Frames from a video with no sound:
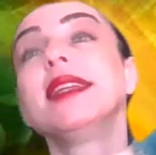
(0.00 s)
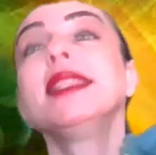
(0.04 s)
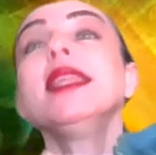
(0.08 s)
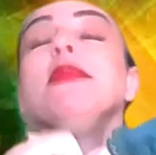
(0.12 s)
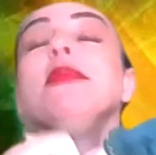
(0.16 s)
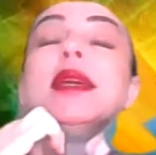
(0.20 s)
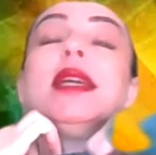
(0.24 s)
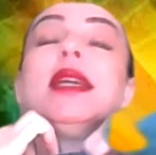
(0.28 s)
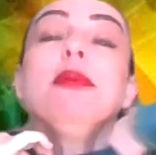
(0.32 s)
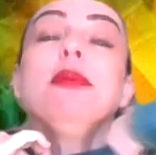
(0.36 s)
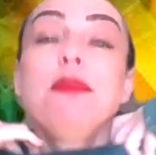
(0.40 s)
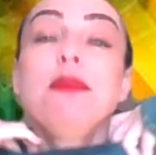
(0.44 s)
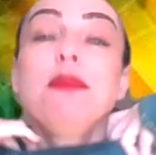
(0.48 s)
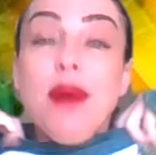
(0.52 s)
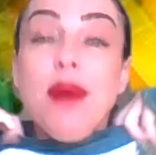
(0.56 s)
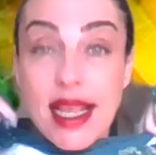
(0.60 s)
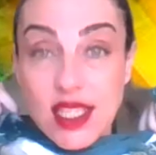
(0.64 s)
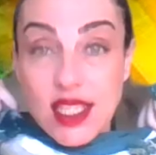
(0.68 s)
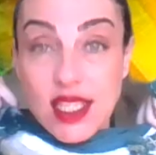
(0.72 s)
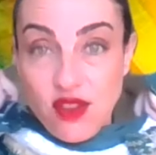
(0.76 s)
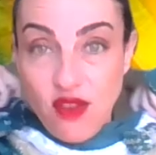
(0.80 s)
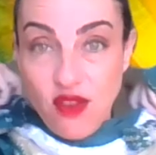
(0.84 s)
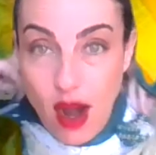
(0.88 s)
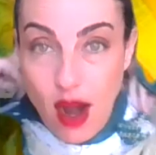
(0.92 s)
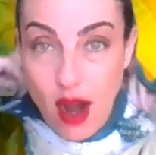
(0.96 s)
in this land
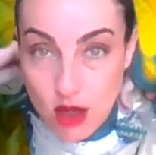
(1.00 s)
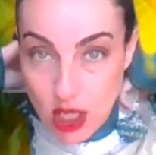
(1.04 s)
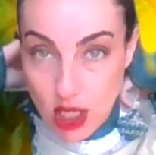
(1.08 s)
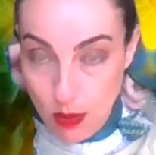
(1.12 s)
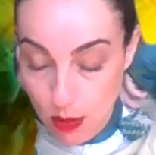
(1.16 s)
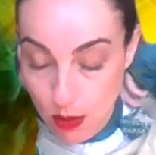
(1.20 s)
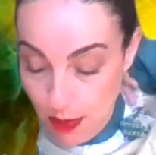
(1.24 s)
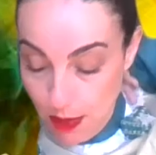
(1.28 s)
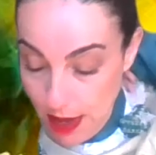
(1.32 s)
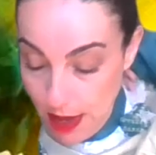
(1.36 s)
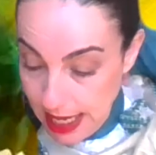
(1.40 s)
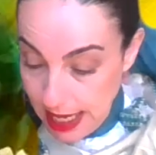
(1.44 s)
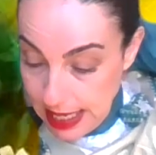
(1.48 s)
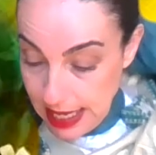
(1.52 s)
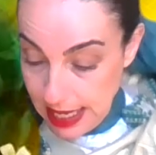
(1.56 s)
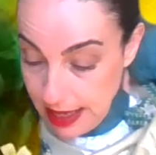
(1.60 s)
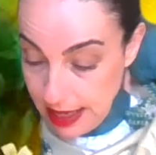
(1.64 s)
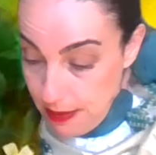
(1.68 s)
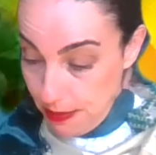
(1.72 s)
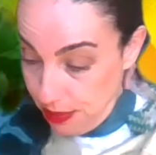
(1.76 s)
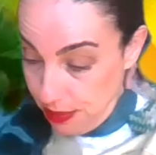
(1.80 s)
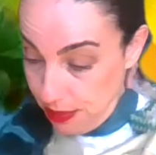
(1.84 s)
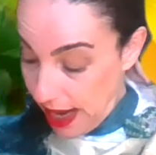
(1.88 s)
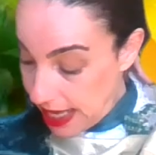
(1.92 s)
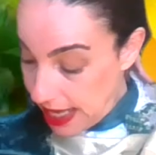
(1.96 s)
of flowers,
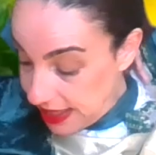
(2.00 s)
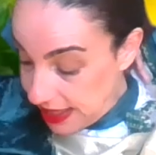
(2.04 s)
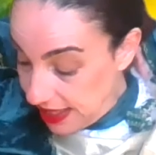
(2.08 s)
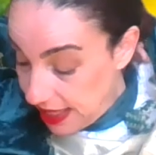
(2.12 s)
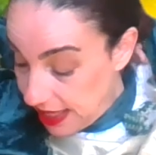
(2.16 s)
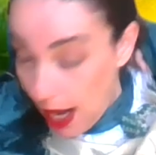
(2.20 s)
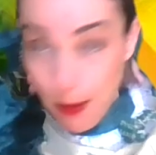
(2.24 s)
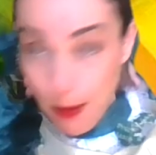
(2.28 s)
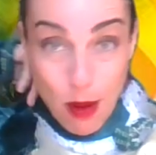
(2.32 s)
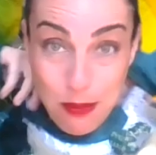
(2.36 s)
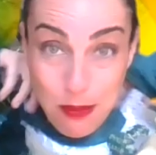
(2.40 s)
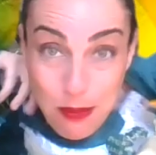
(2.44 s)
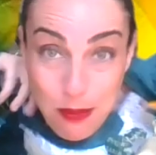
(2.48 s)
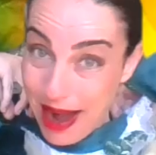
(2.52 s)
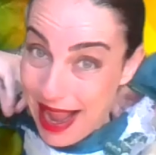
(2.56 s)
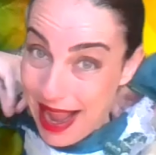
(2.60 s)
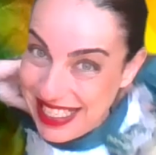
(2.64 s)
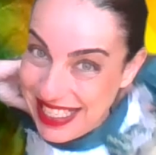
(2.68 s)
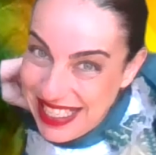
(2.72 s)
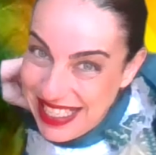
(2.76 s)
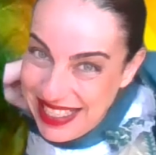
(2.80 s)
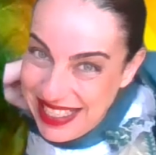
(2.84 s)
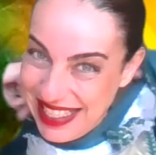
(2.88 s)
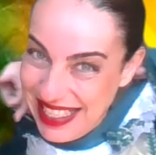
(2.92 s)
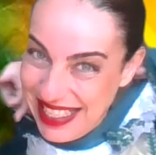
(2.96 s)
and he is in the prince
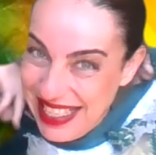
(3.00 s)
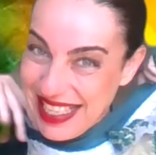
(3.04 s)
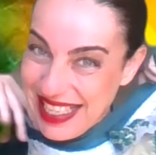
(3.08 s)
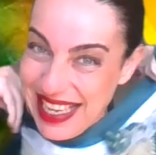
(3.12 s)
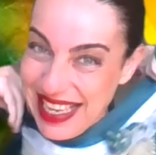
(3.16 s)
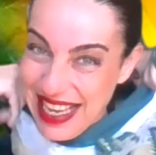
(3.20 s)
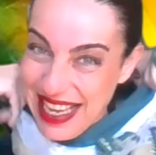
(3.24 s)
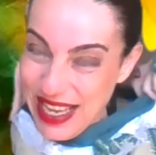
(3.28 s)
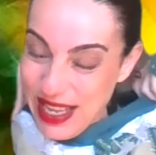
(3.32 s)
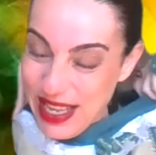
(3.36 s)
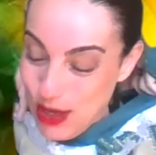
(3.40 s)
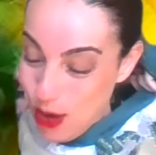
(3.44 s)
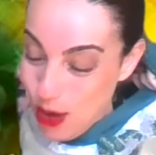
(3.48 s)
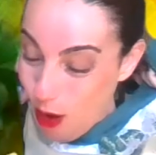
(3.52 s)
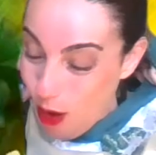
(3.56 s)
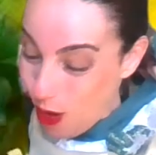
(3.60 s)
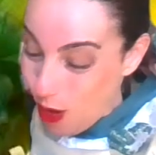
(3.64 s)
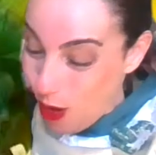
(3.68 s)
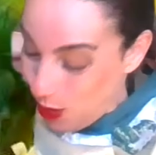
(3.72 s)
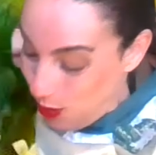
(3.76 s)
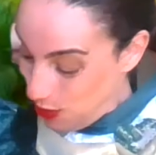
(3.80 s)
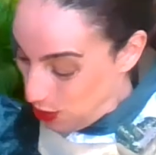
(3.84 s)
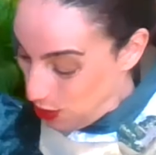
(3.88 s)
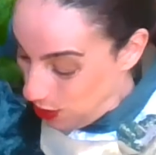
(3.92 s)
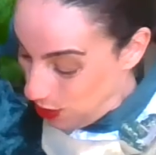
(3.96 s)
of the fairies, but
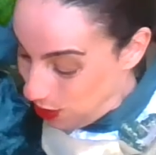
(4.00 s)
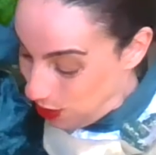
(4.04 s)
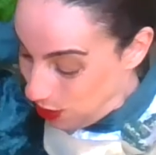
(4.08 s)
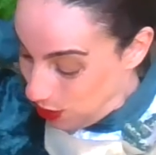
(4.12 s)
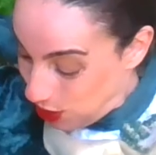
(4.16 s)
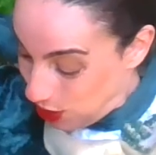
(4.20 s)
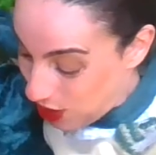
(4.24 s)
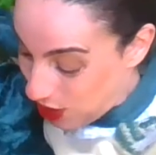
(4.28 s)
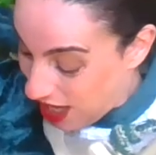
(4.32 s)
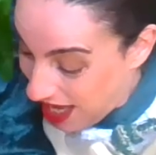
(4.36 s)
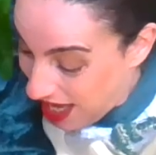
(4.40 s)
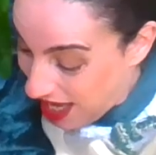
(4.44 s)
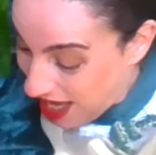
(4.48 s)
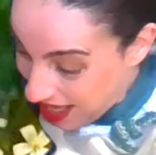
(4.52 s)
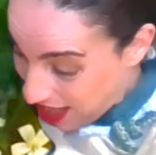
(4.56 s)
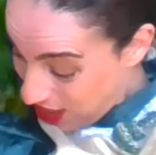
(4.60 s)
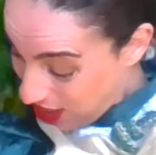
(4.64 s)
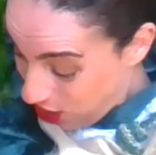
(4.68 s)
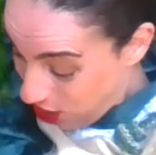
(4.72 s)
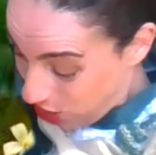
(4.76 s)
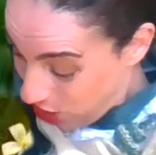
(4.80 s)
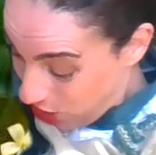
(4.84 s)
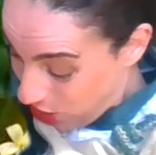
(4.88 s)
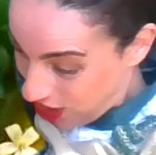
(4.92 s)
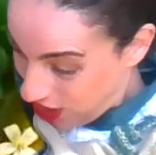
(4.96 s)
he didn't have a
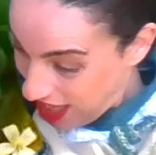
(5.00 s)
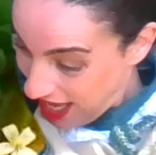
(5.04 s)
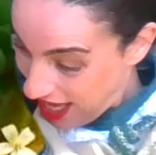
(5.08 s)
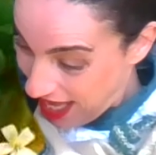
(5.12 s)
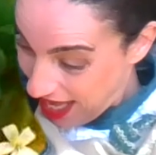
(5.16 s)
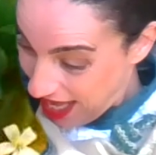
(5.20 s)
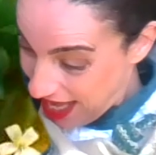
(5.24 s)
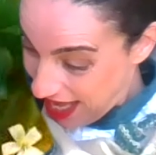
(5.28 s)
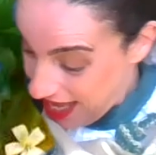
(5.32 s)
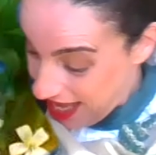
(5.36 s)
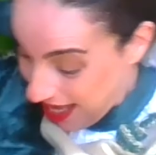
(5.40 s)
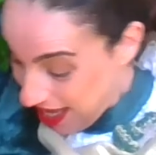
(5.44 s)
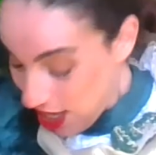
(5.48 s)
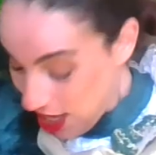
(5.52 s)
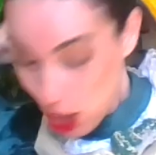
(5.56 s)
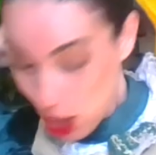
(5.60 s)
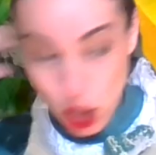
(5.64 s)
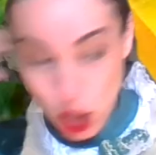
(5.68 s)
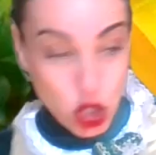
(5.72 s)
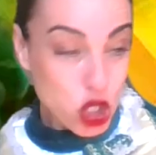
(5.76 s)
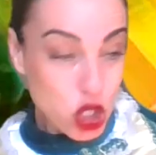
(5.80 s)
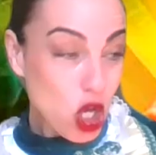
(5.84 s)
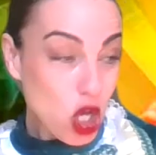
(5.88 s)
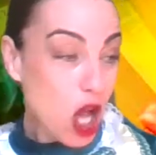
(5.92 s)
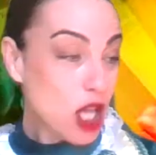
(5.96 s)
princess.
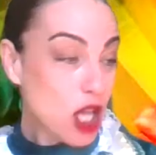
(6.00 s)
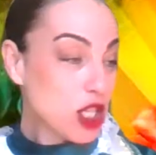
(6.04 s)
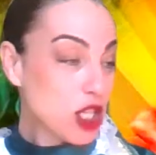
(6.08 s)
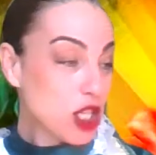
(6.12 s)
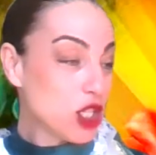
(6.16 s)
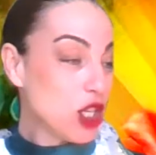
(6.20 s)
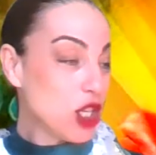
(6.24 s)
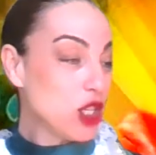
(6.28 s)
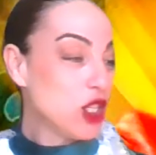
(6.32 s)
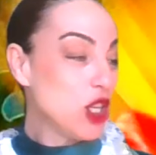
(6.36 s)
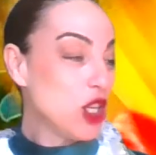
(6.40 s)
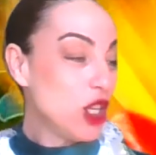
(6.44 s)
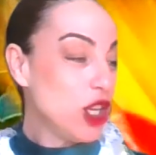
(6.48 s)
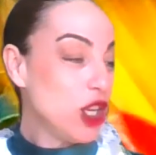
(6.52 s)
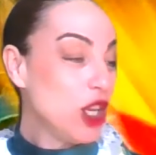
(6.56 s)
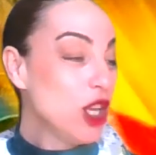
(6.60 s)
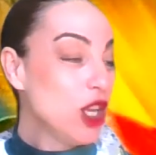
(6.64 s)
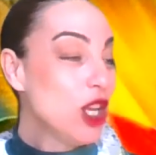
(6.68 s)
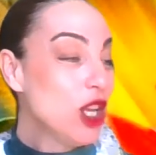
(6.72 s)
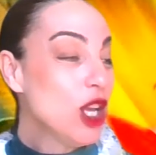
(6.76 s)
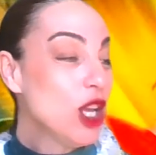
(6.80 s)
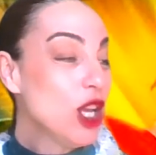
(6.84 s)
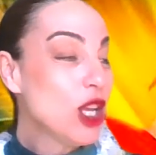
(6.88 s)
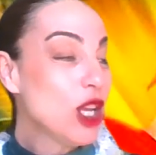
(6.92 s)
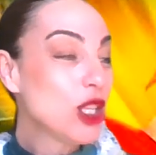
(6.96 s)
Here is
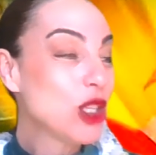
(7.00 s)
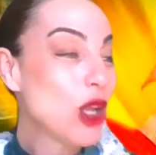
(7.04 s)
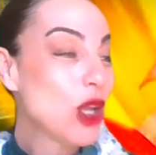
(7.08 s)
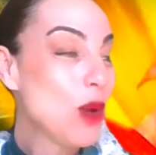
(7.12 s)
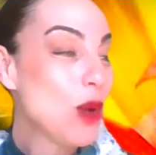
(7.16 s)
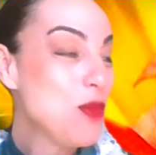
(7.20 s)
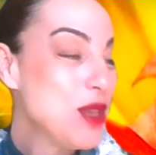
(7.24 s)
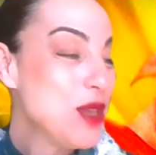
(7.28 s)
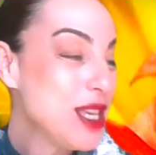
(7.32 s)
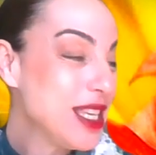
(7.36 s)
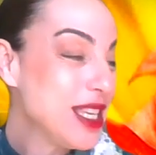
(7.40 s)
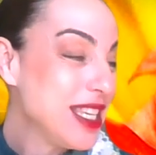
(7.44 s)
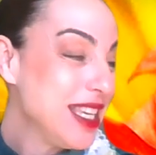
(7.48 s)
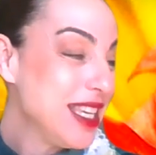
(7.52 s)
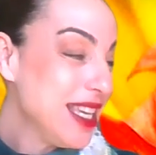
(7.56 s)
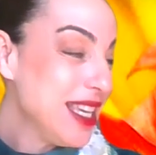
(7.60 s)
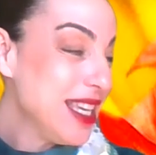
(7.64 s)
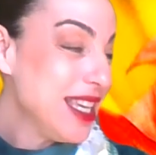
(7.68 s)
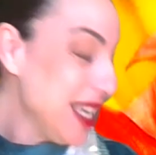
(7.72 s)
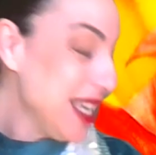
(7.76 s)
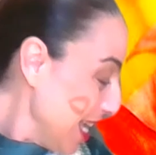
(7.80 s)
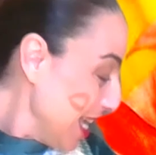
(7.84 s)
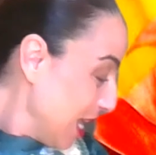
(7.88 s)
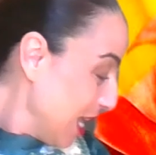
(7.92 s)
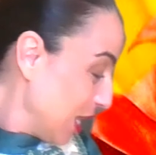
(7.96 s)
what happened.
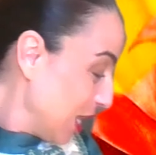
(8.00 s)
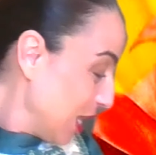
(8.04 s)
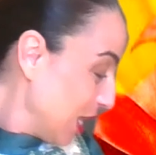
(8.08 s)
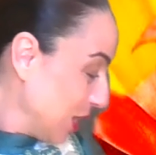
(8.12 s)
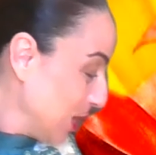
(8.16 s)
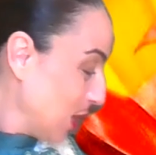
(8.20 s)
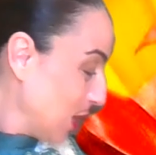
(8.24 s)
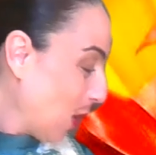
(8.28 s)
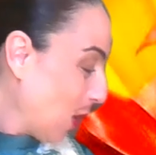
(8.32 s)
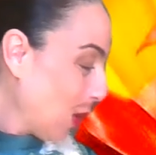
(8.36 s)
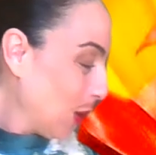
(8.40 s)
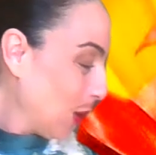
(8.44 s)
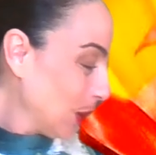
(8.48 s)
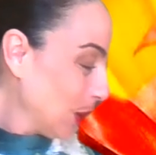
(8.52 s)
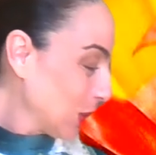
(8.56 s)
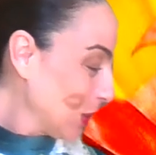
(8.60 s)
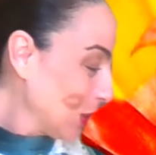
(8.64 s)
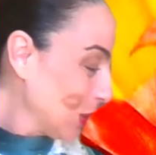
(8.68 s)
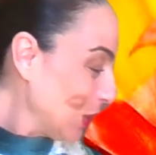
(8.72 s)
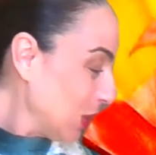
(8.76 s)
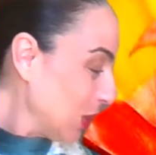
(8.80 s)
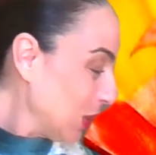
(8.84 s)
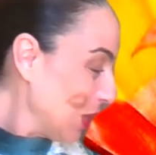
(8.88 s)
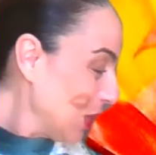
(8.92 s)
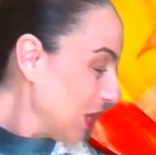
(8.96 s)
Luckily,
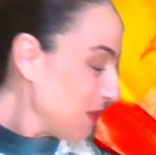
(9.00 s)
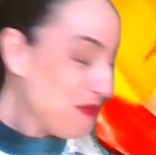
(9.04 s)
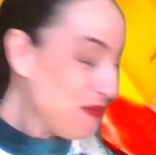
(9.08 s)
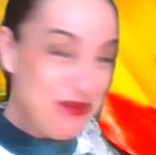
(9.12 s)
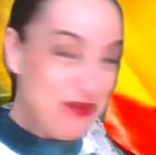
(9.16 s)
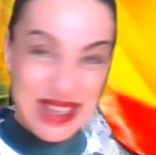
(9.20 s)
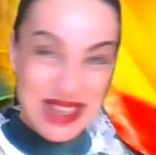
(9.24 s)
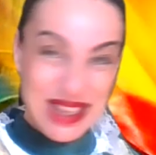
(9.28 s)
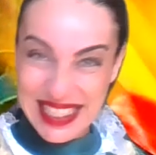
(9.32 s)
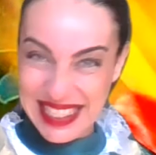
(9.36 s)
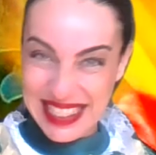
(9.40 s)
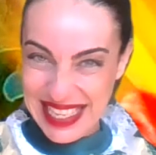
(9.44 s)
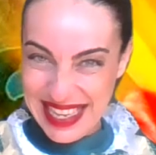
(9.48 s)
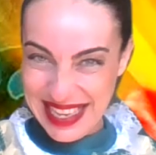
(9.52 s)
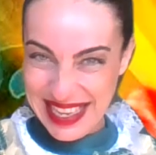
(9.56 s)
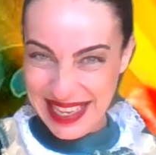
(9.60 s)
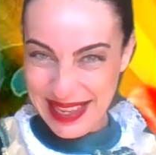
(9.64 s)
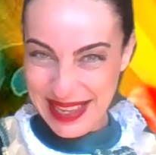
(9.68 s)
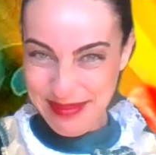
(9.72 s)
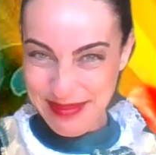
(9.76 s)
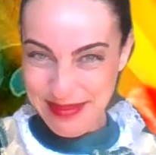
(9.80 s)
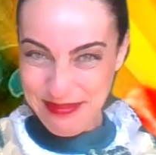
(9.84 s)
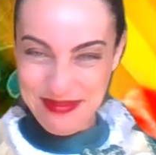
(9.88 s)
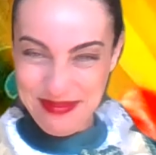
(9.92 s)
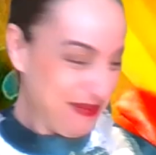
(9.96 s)
of course,